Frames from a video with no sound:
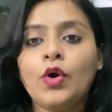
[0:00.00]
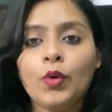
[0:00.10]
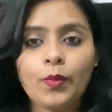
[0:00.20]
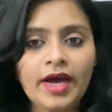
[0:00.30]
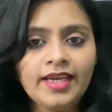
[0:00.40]

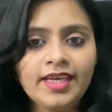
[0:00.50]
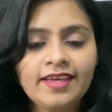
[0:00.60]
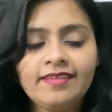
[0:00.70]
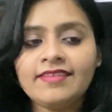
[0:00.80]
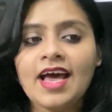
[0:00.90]
One
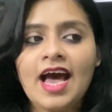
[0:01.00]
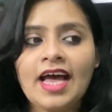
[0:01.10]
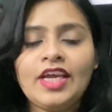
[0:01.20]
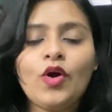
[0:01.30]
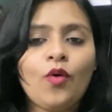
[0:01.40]
is
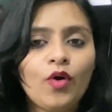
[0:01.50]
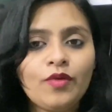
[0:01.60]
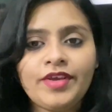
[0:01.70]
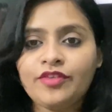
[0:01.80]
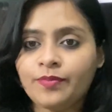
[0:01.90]
I
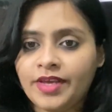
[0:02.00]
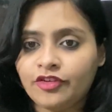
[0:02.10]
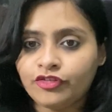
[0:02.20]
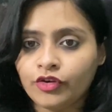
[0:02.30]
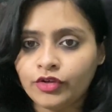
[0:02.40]
always
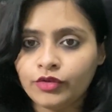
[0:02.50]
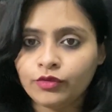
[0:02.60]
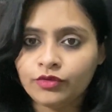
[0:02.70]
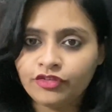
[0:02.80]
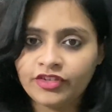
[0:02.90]
make sure
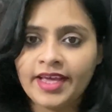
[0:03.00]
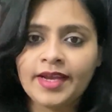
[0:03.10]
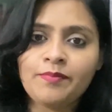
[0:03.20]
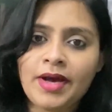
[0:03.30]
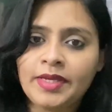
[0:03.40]
to
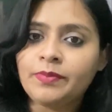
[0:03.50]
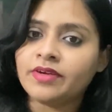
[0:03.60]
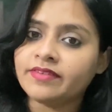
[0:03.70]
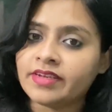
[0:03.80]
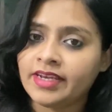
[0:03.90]
share my
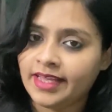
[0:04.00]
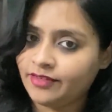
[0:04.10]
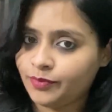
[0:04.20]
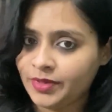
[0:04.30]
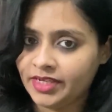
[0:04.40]
personal
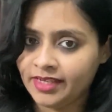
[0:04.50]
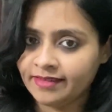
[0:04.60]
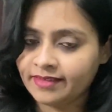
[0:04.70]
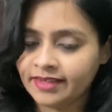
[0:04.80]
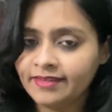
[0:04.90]

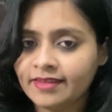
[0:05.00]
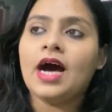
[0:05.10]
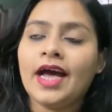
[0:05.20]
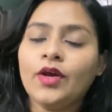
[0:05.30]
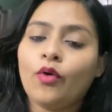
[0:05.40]
experiences.
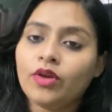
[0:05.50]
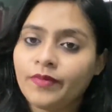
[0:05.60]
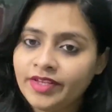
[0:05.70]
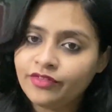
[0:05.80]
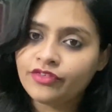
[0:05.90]
I
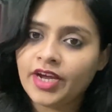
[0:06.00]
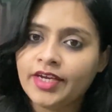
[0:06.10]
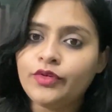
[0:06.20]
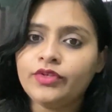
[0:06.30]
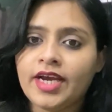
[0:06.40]
always
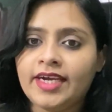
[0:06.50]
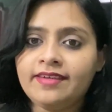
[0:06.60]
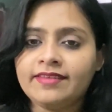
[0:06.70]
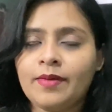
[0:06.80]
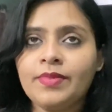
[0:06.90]
try to
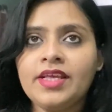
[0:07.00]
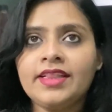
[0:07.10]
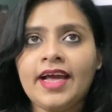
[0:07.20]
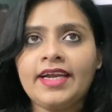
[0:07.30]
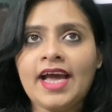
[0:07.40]
write
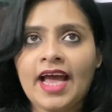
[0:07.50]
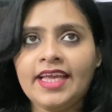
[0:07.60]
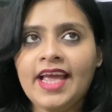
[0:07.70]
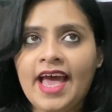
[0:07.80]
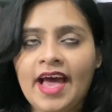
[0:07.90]
something that I
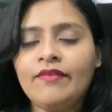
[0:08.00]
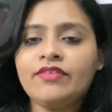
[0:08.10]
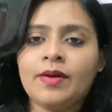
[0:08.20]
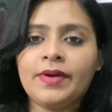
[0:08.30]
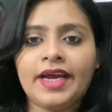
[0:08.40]
have
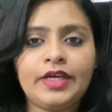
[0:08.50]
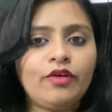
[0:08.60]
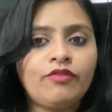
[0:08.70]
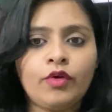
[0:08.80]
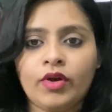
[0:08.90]
some kind
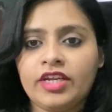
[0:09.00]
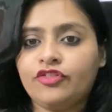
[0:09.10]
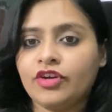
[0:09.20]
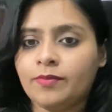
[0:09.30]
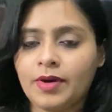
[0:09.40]
of
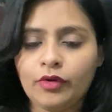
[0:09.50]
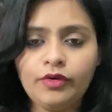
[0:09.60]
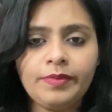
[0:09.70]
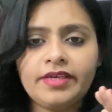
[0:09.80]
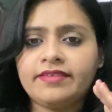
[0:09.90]
knowledge
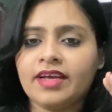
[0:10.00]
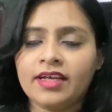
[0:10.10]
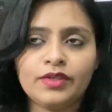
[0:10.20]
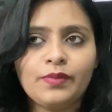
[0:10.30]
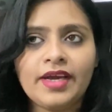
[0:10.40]
about, because
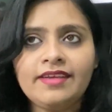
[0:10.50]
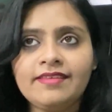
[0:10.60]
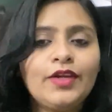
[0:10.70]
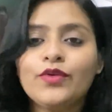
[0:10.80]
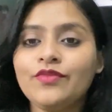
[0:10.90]

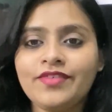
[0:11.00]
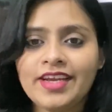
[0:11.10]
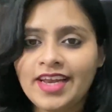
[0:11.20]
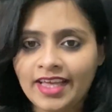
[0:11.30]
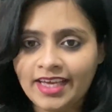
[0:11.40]
otherwise I don't
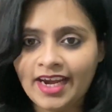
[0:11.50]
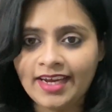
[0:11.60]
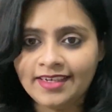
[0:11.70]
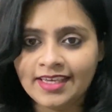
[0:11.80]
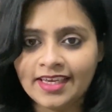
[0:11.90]
feel like
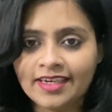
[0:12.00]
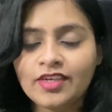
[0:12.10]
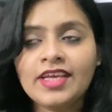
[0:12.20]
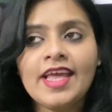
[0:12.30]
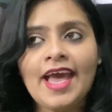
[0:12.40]
writing it.